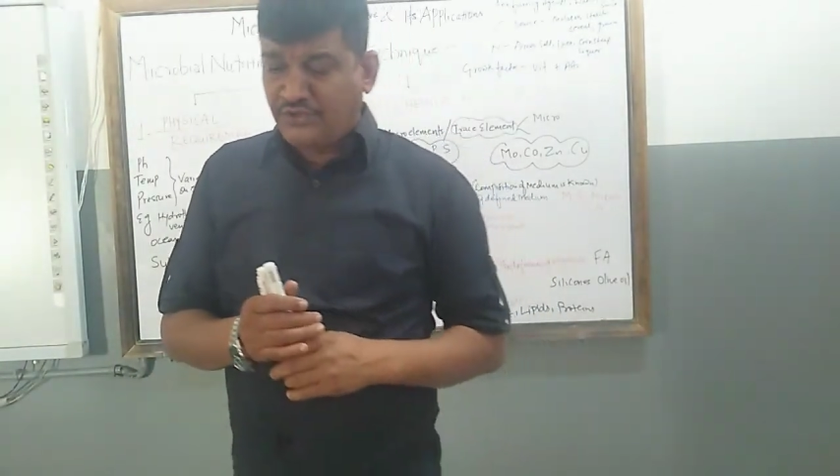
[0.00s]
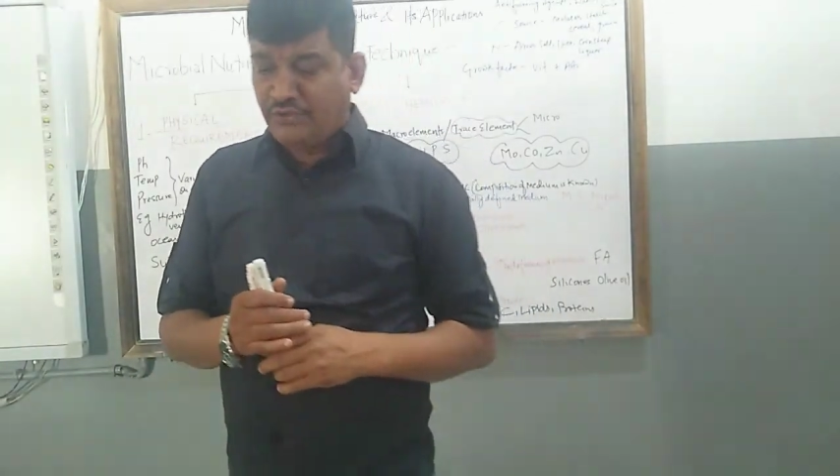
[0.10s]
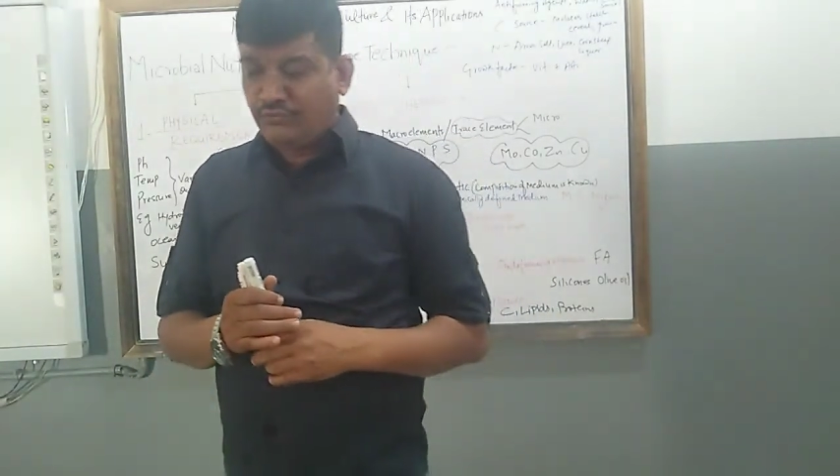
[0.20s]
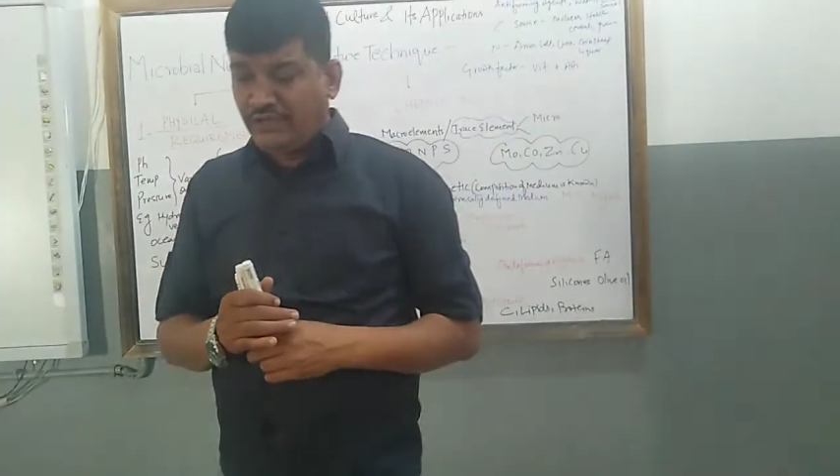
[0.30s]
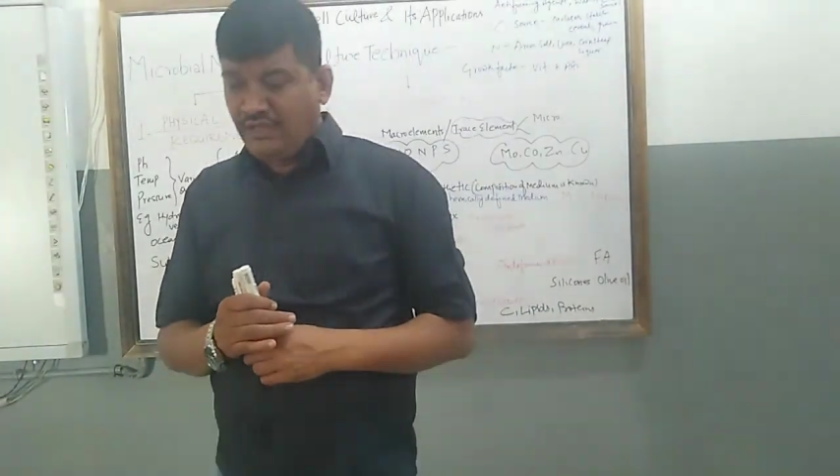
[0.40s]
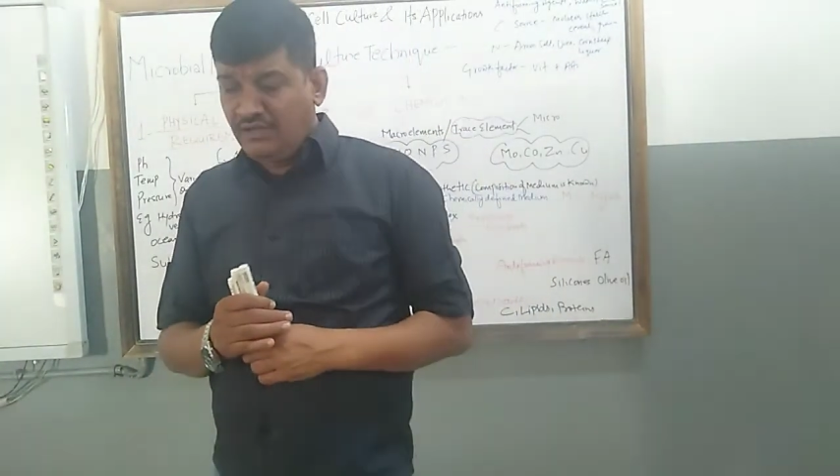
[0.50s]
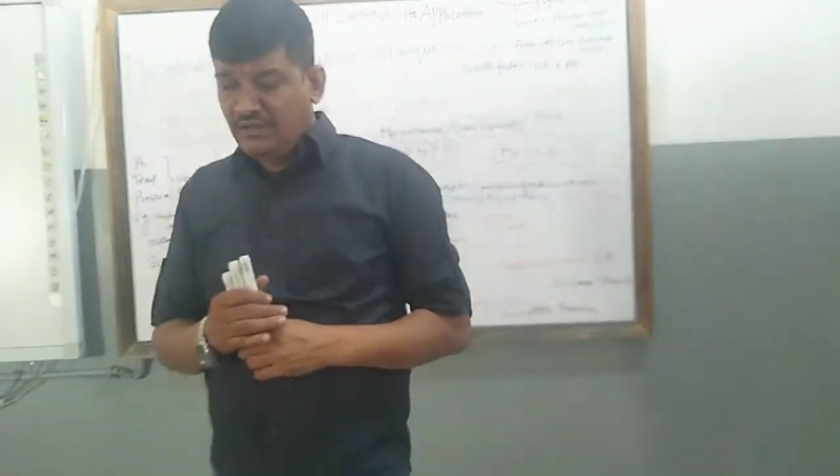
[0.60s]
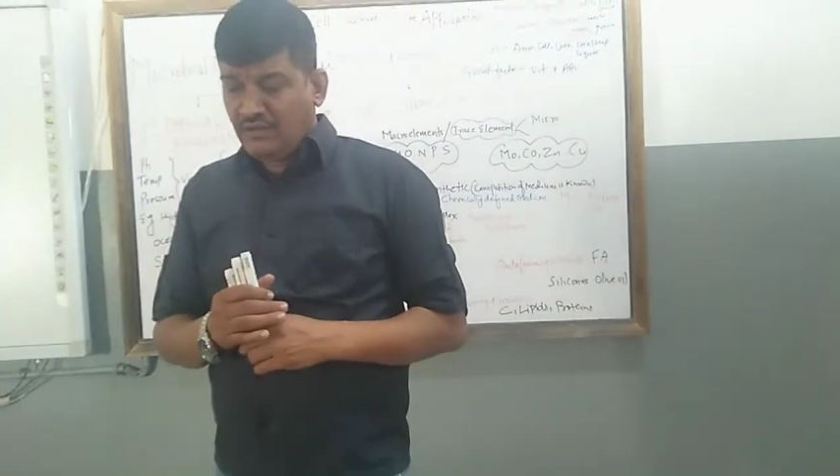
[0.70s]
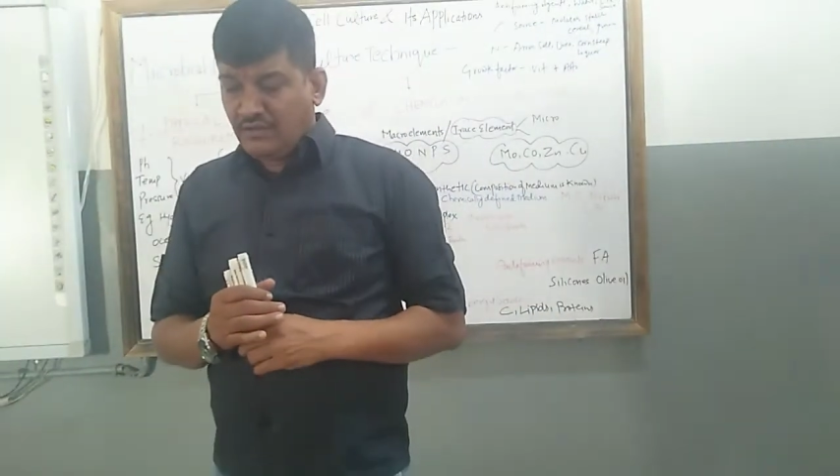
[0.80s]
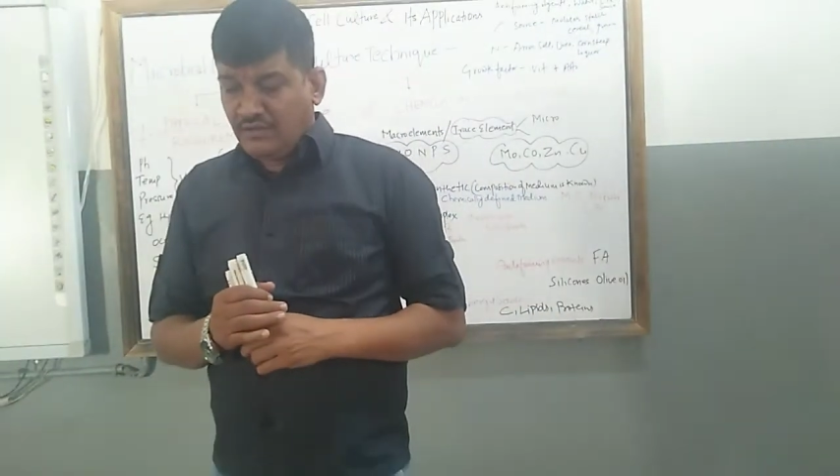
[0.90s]
during
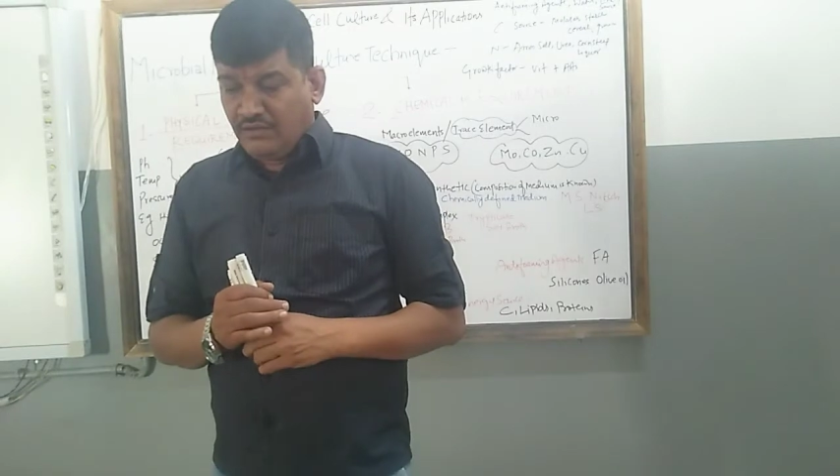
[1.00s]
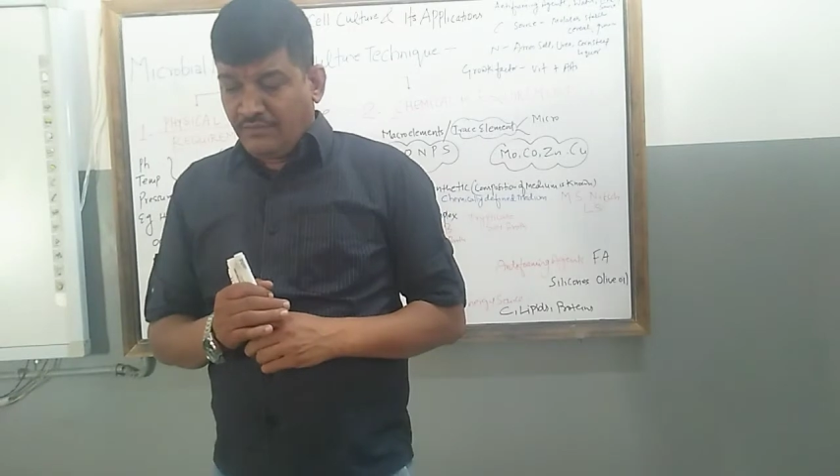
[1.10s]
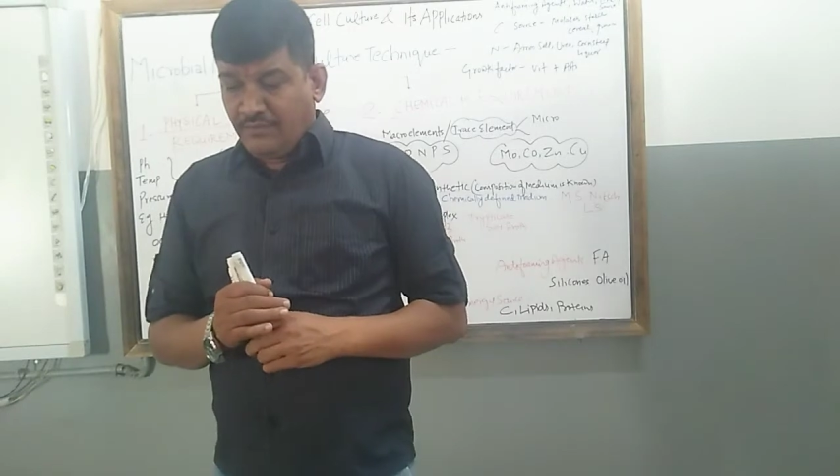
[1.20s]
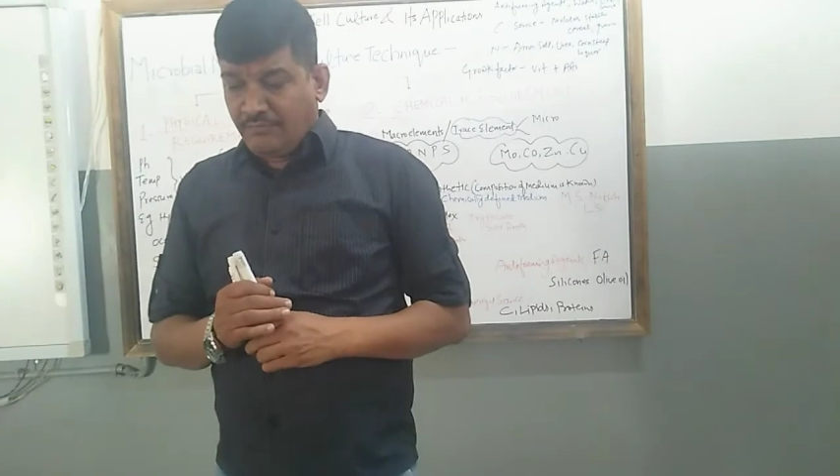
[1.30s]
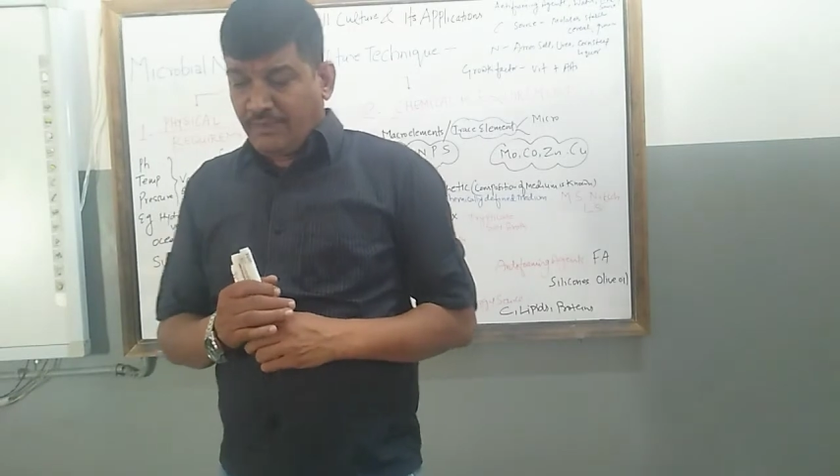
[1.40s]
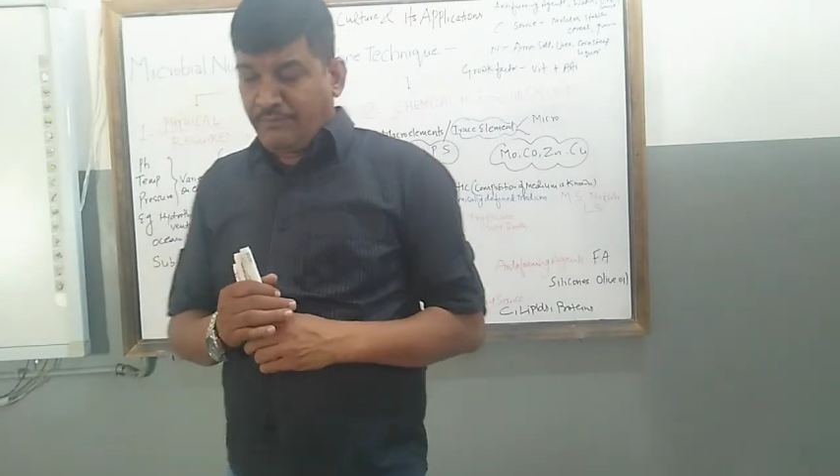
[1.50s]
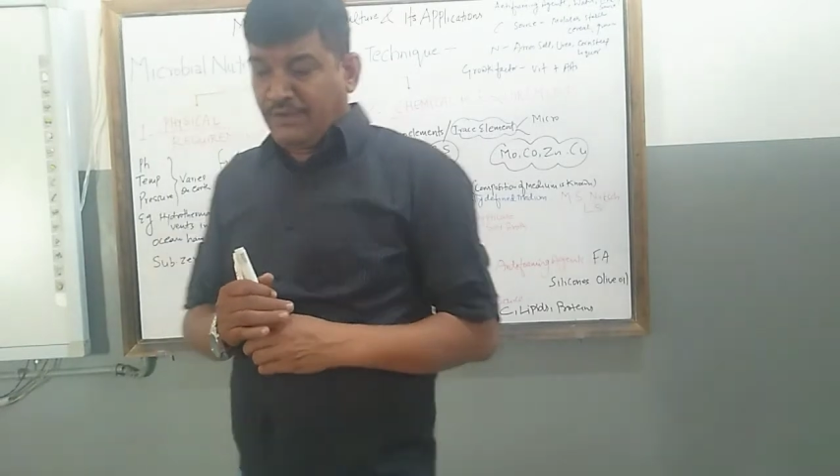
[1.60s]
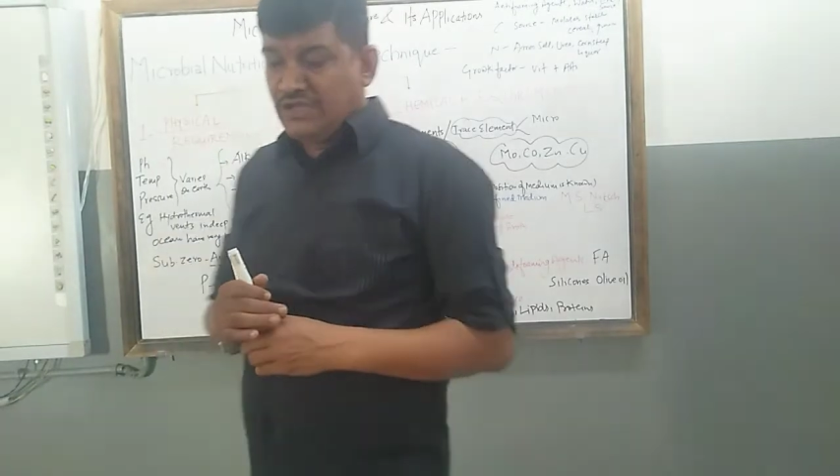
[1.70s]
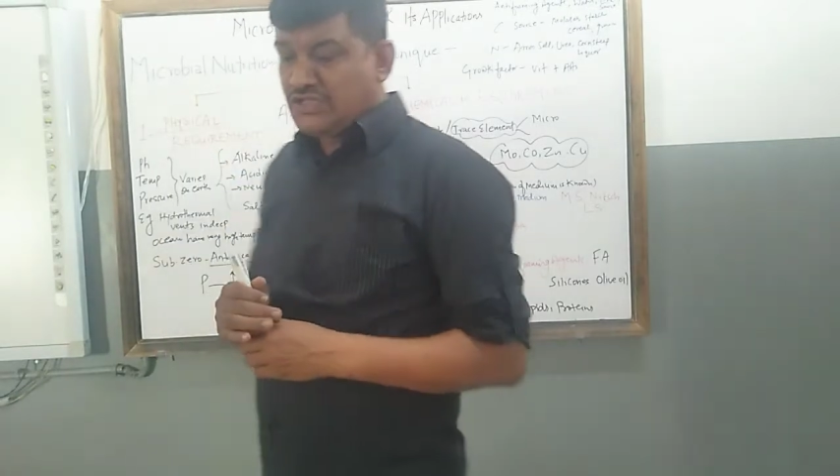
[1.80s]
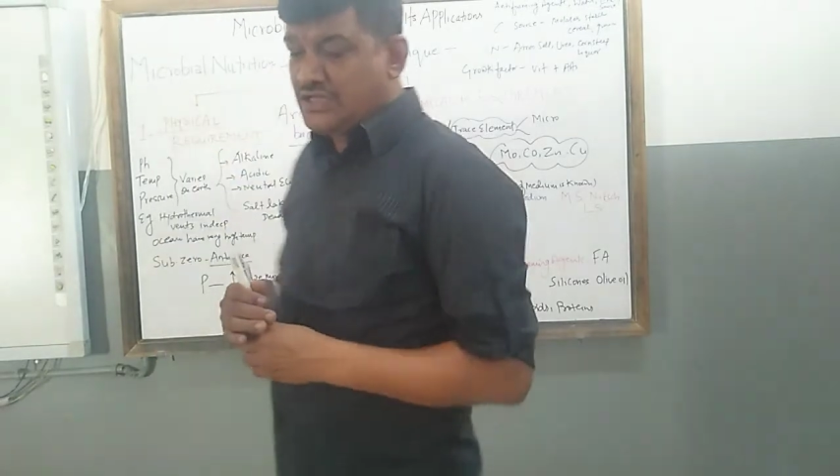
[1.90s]

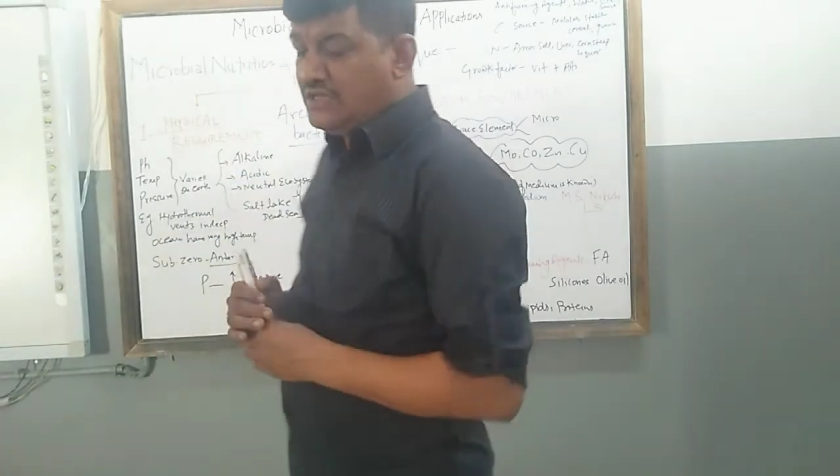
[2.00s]
preparation